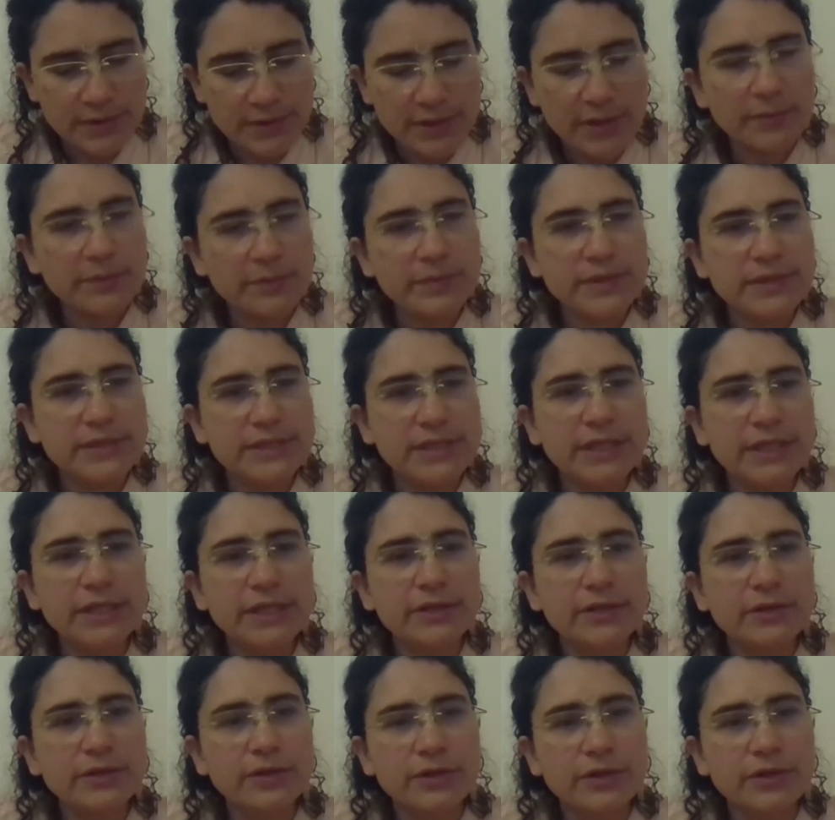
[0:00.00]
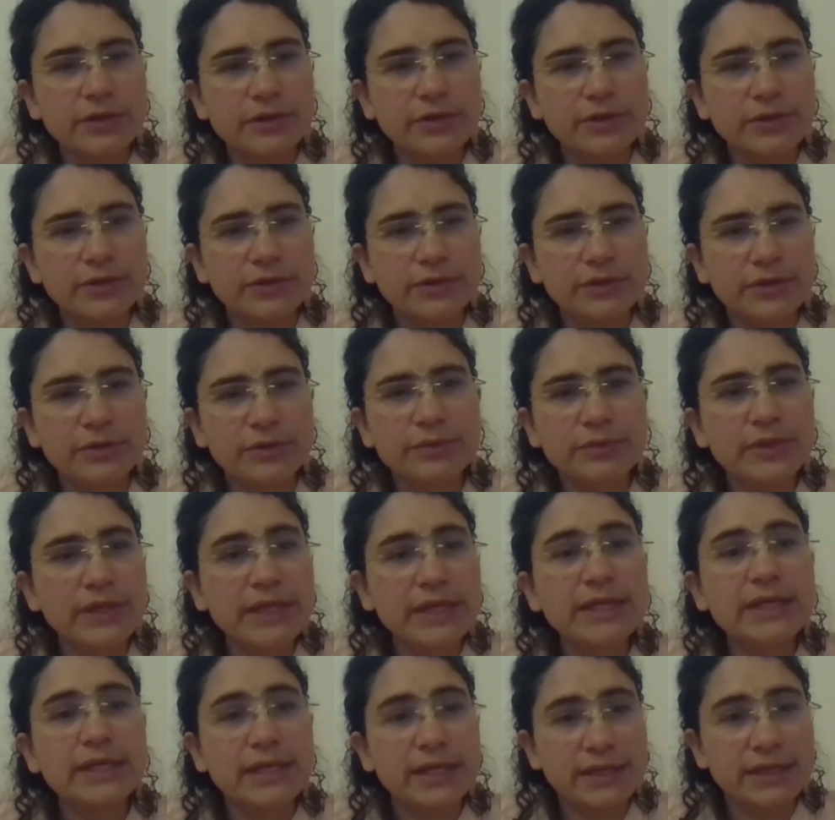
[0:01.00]
particular
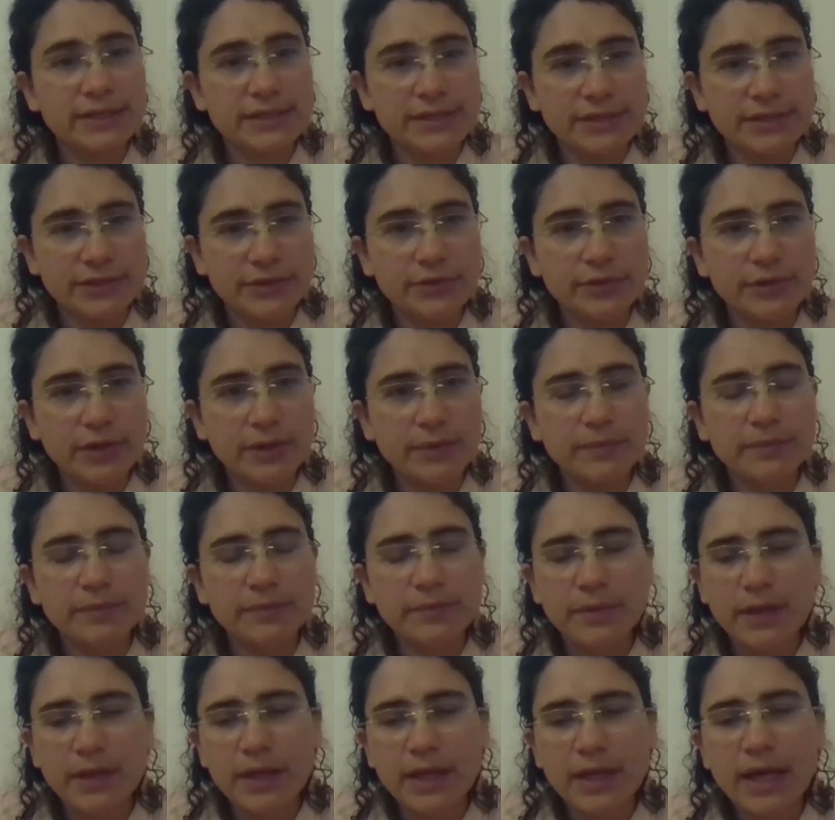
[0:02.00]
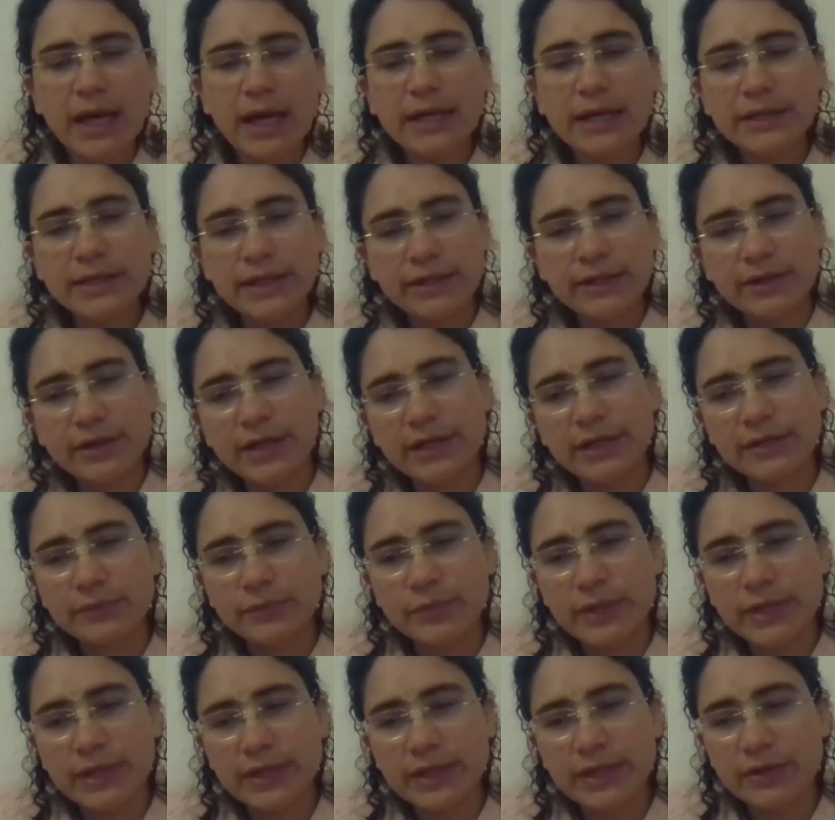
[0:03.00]
uniqueness to them, and
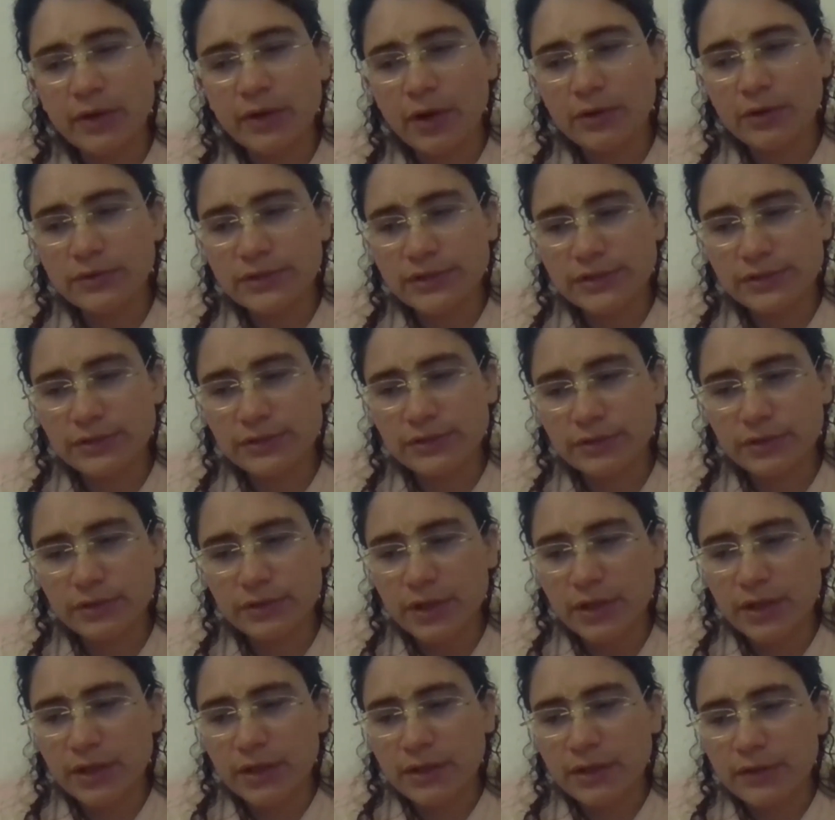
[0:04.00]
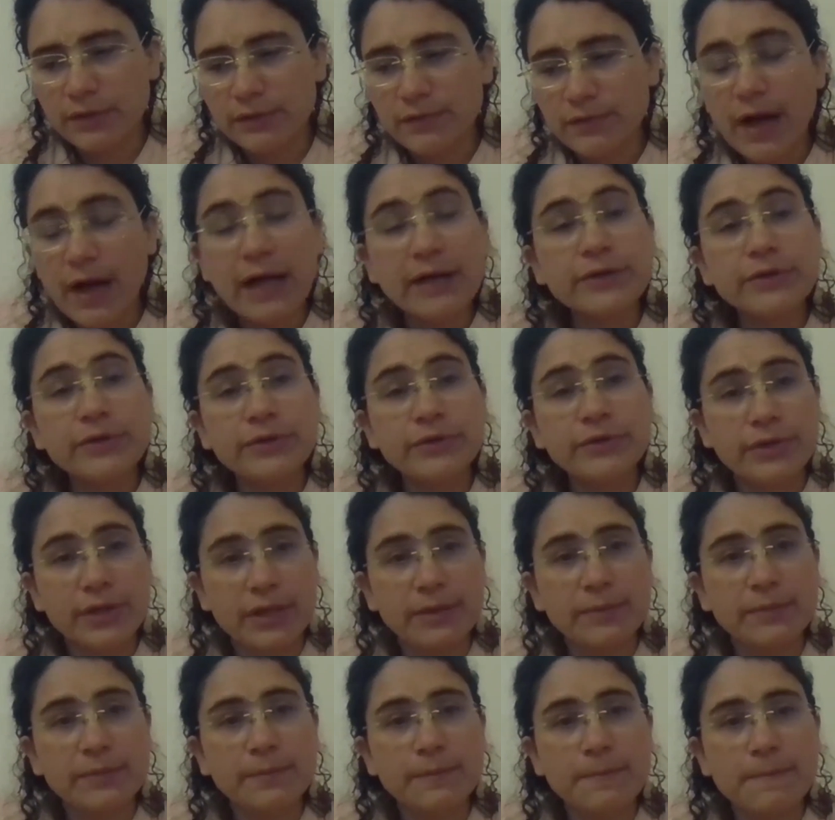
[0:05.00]
we can also value
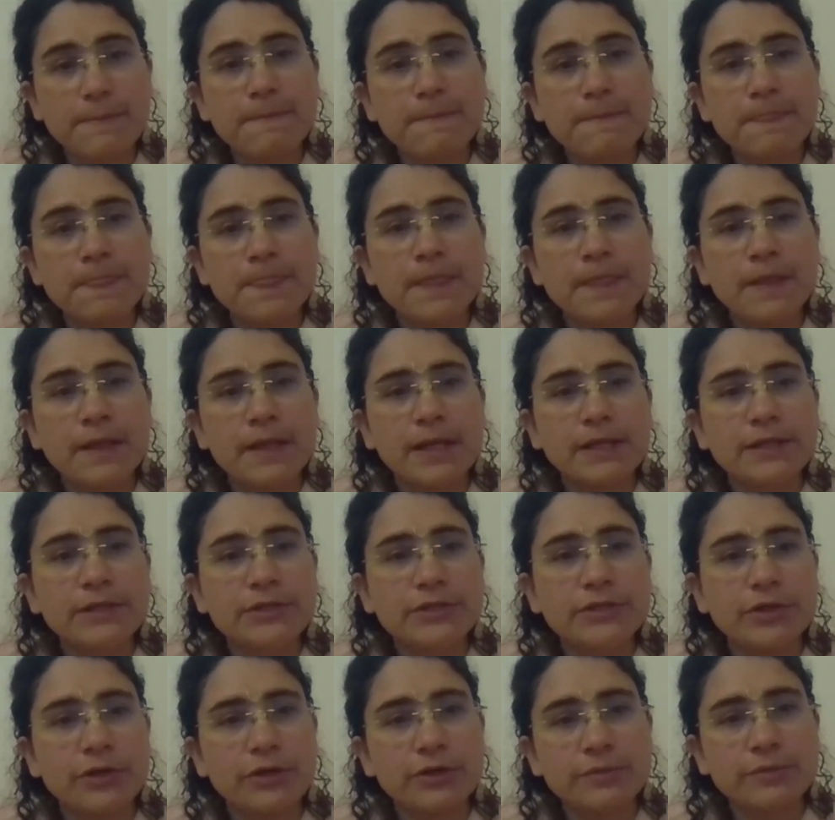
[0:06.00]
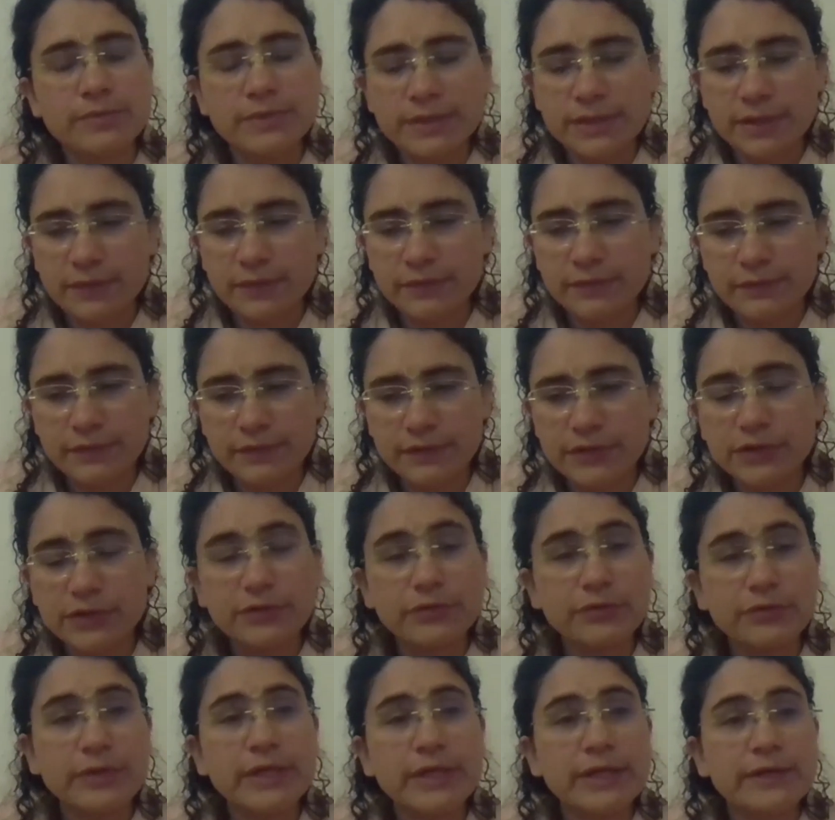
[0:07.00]
them in terms of
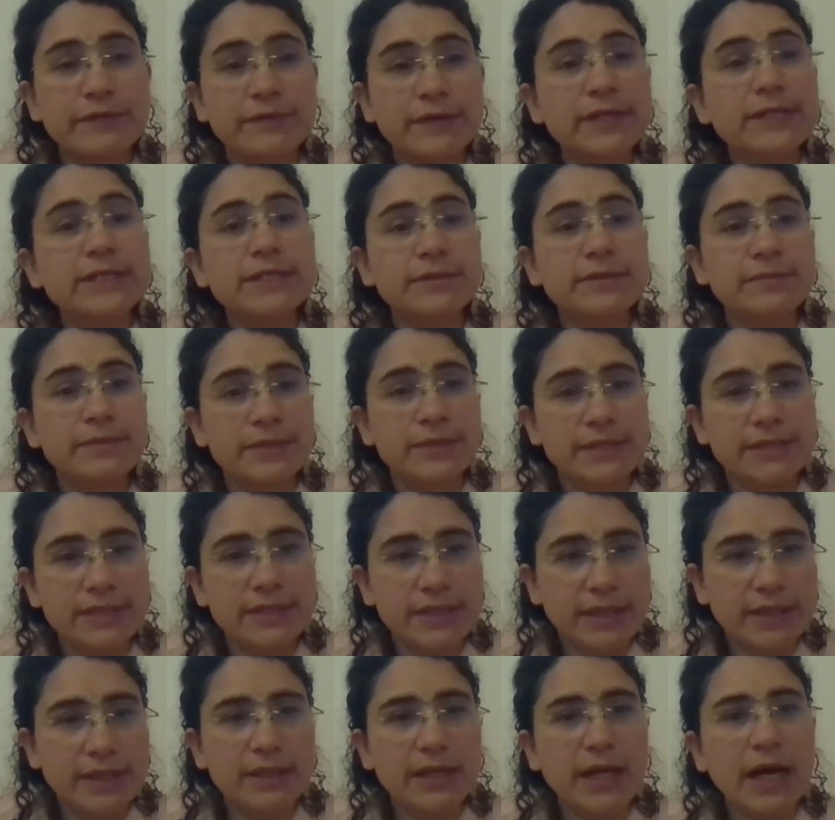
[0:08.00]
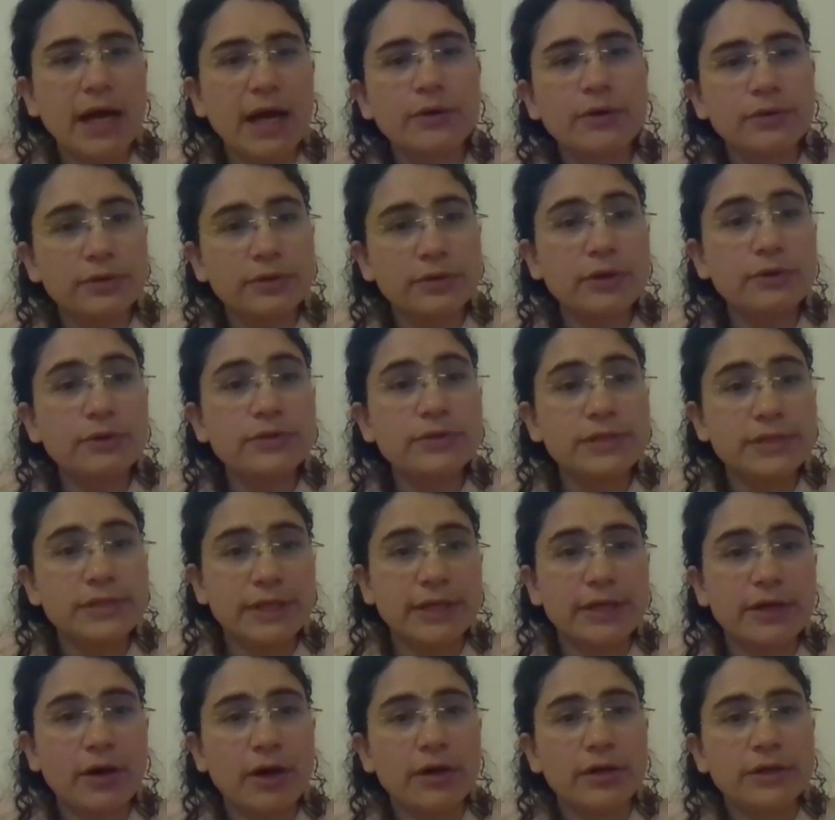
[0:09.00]
degree of intimacy and how close
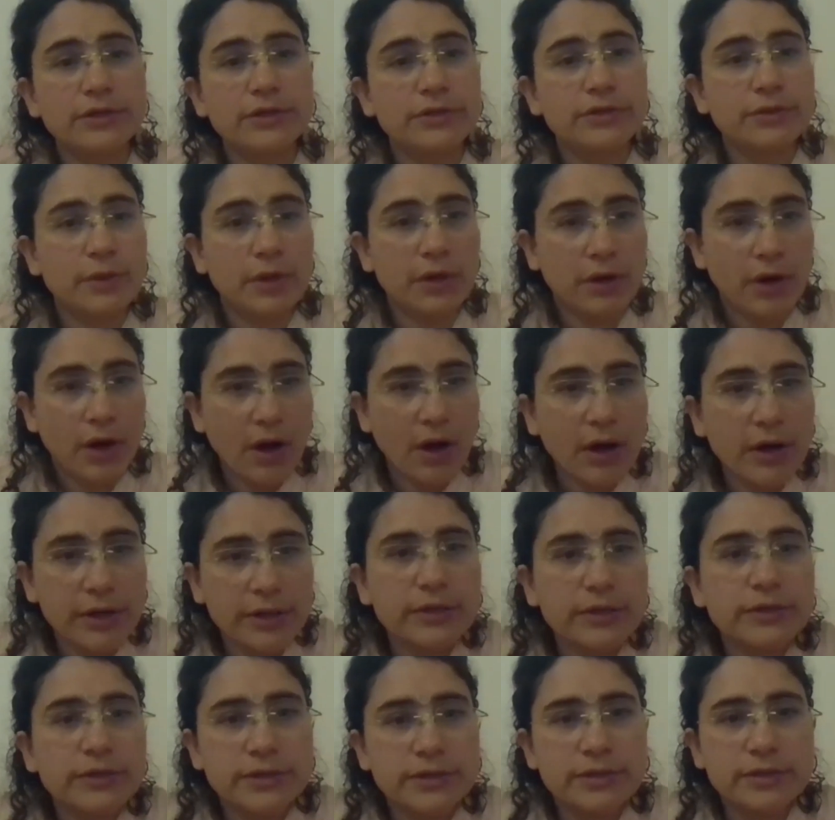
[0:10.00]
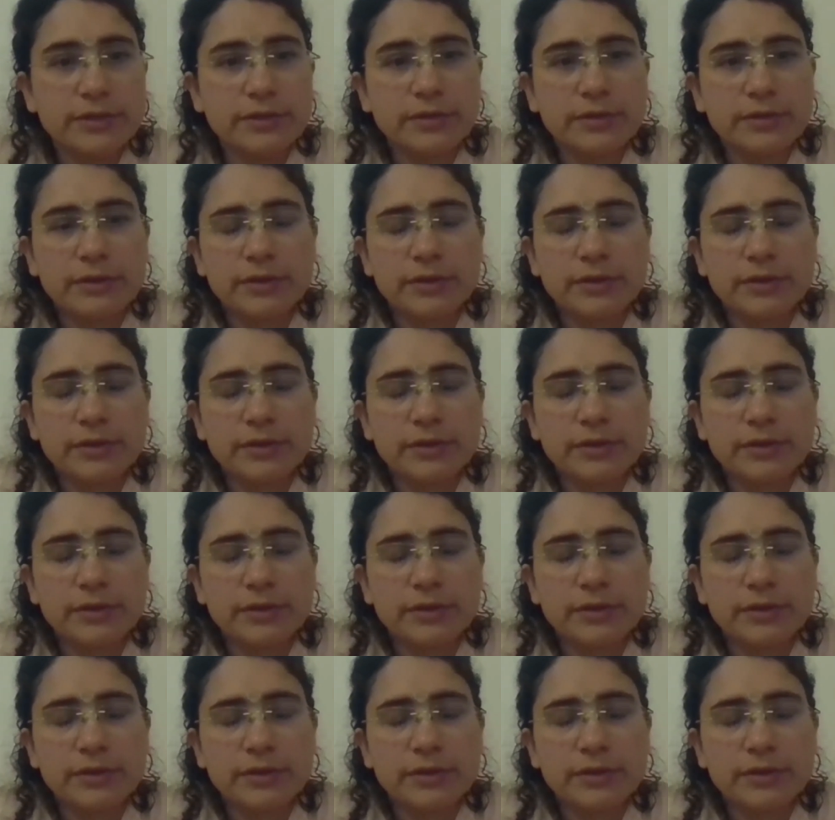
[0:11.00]
they are to our heart.